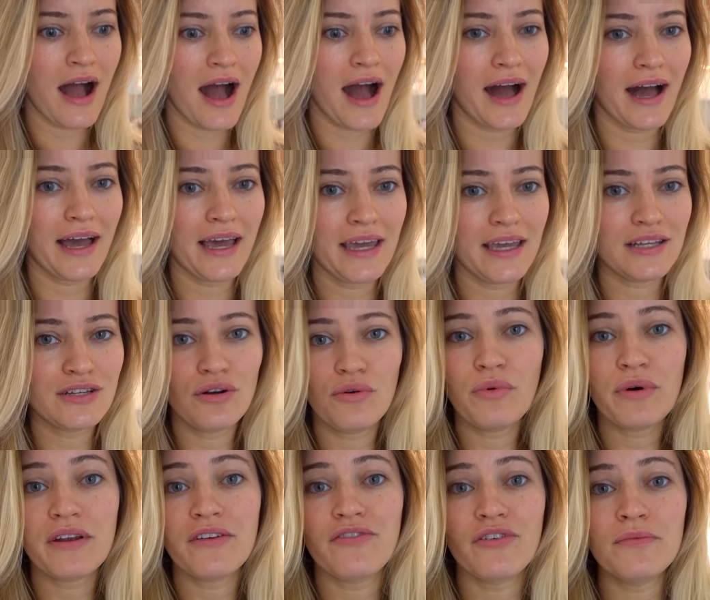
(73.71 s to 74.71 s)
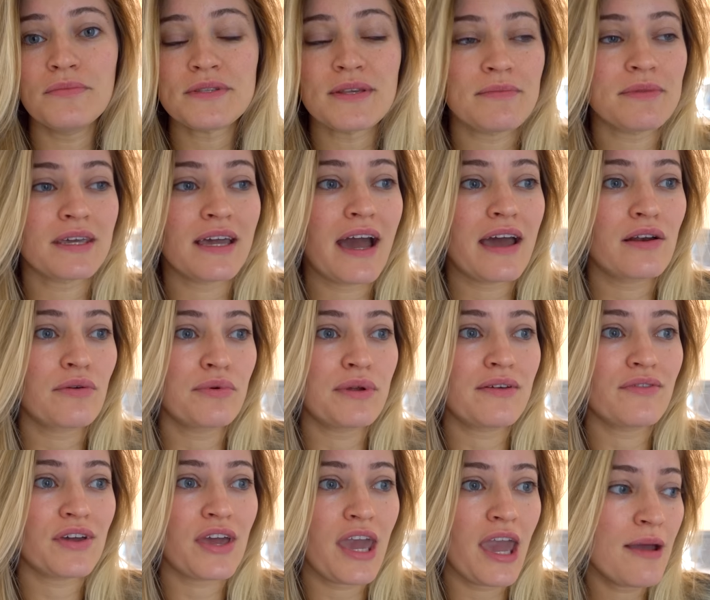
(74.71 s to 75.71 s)
I don't want to film something. I don't want
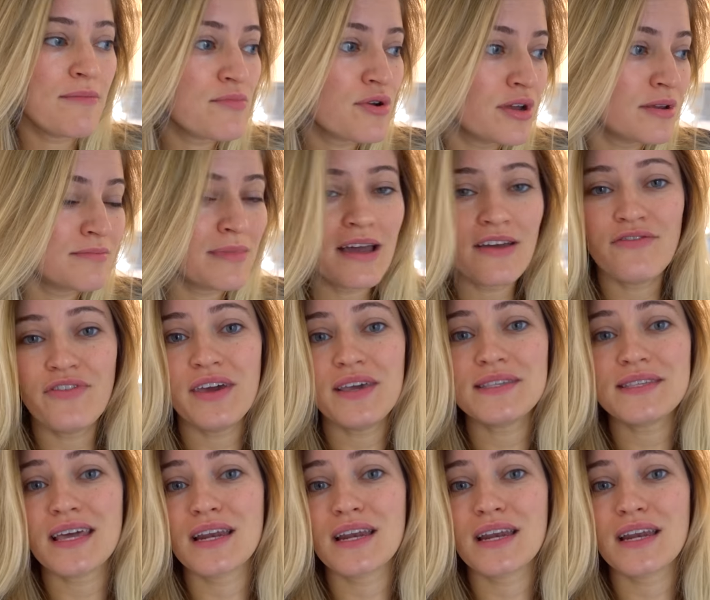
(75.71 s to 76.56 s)
to have a camera in my face.